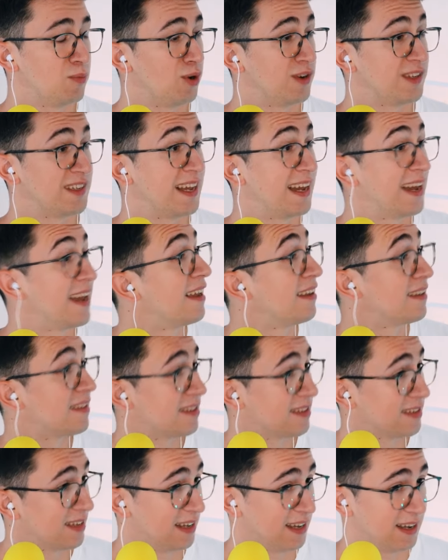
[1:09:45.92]

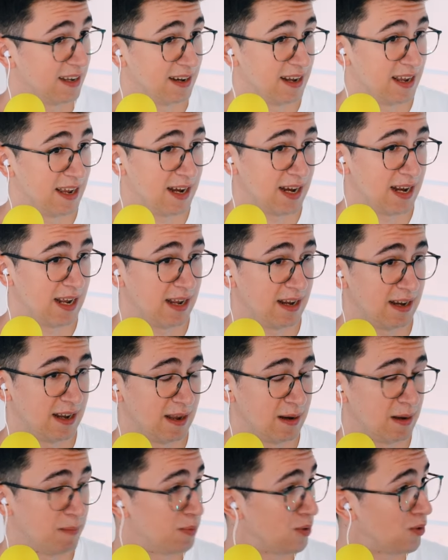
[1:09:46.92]
precise and
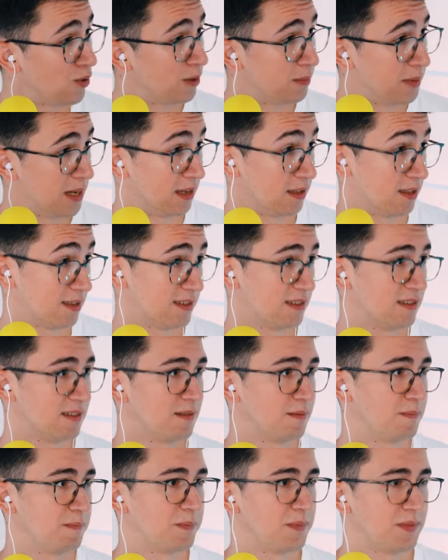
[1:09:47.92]
the pure
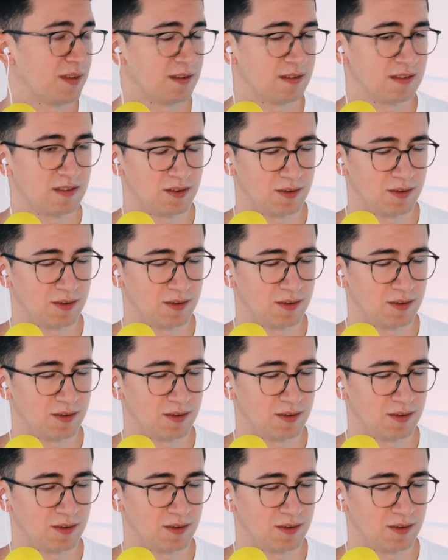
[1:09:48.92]
maths. Mm-hmm.